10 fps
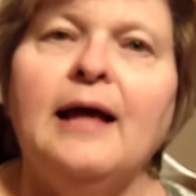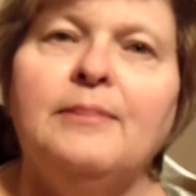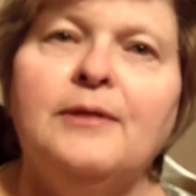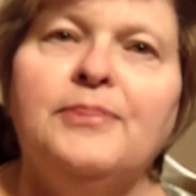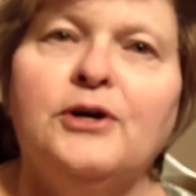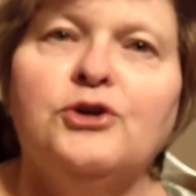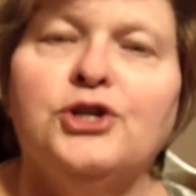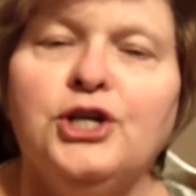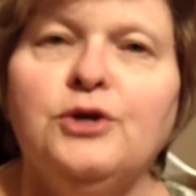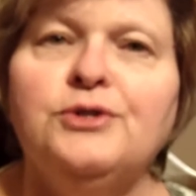and that they're
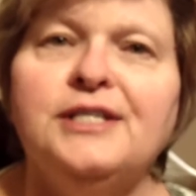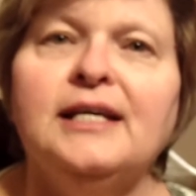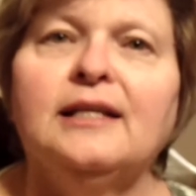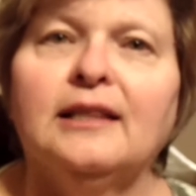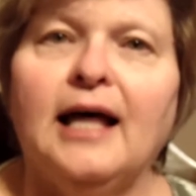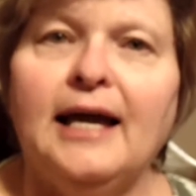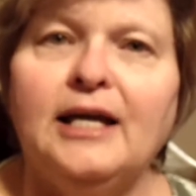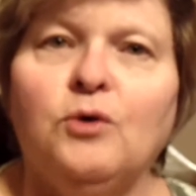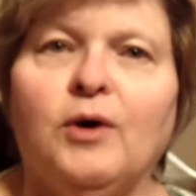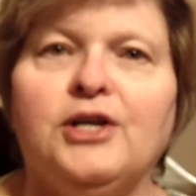using
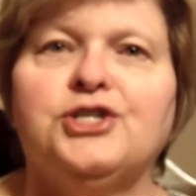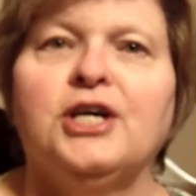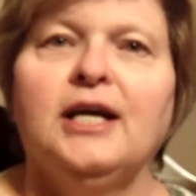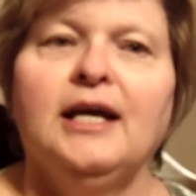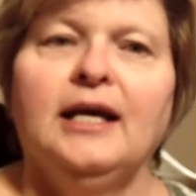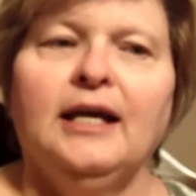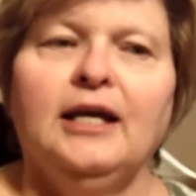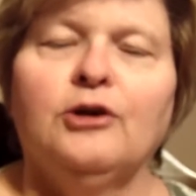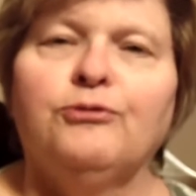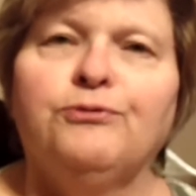language
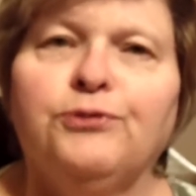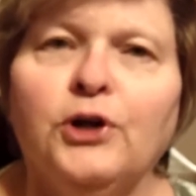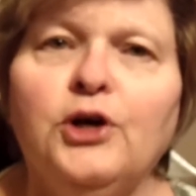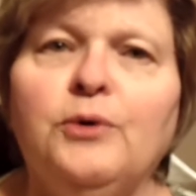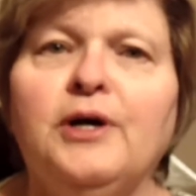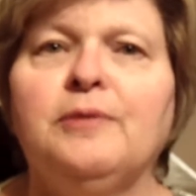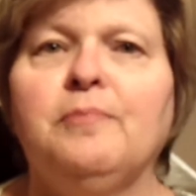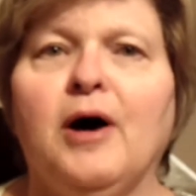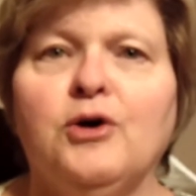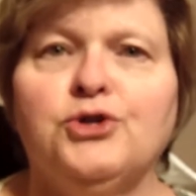in a
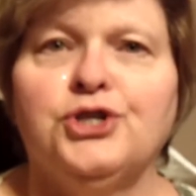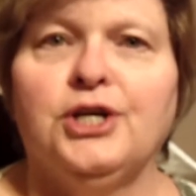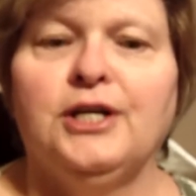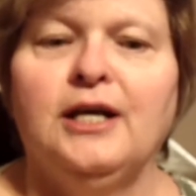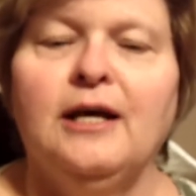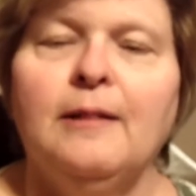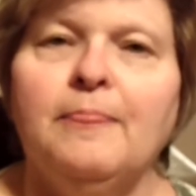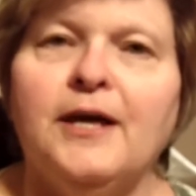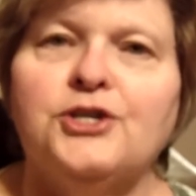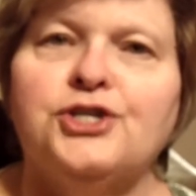fluid motion
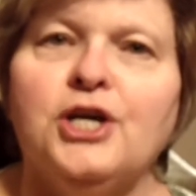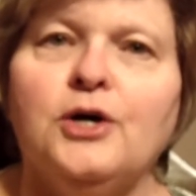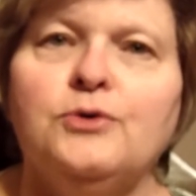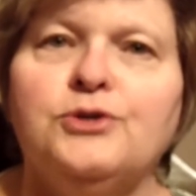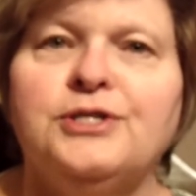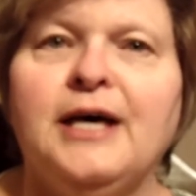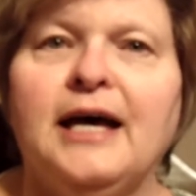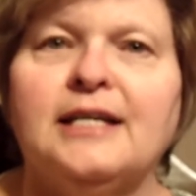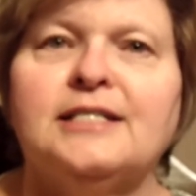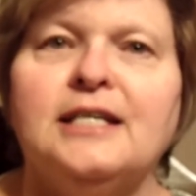that shows
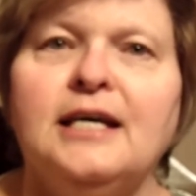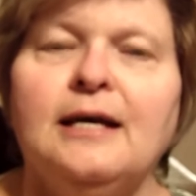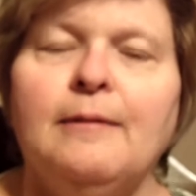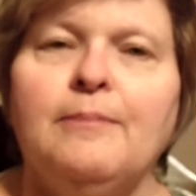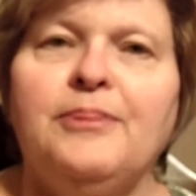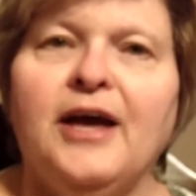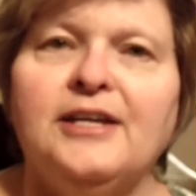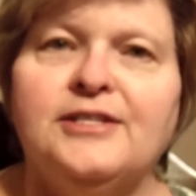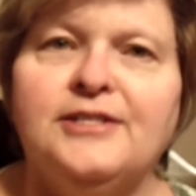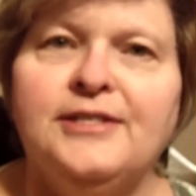that
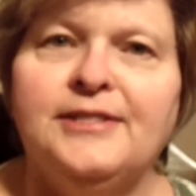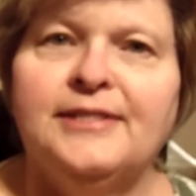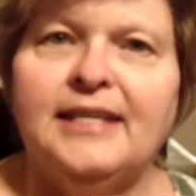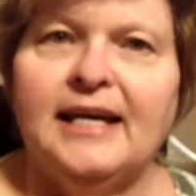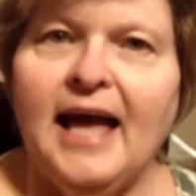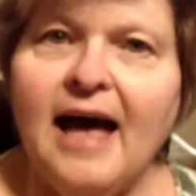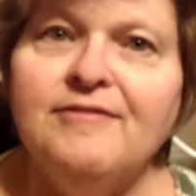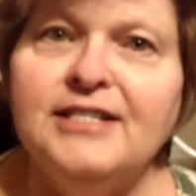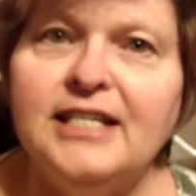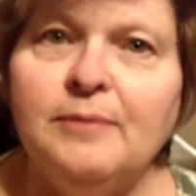they
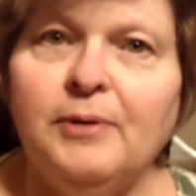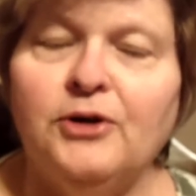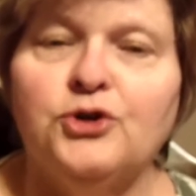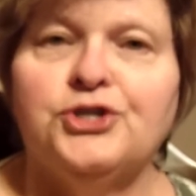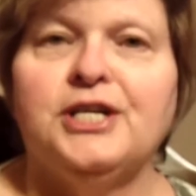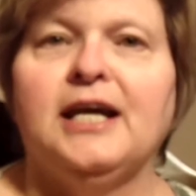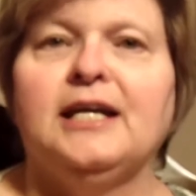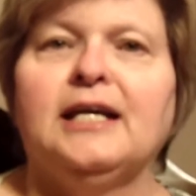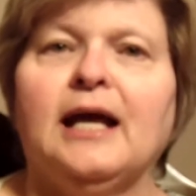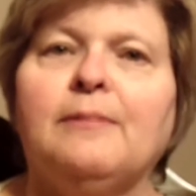have a deep
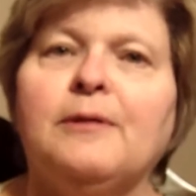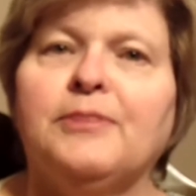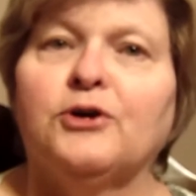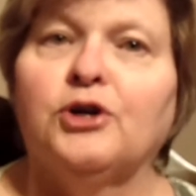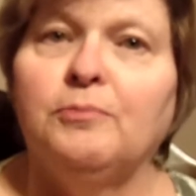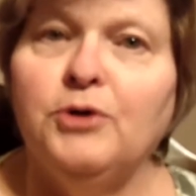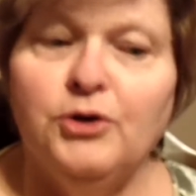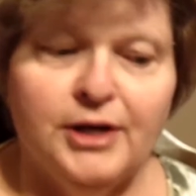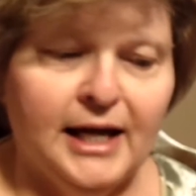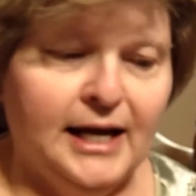understanding and that they're
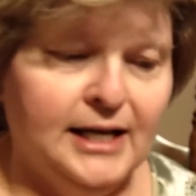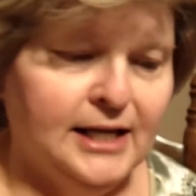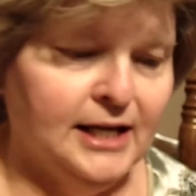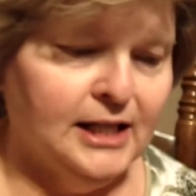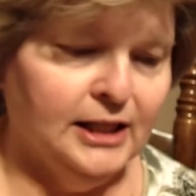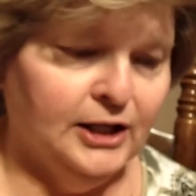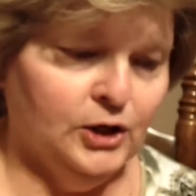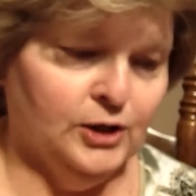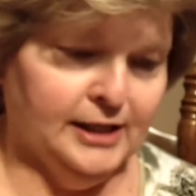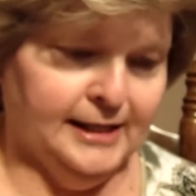communicating it
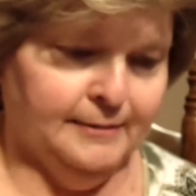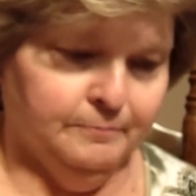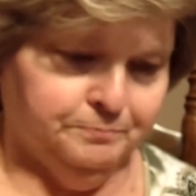clearly.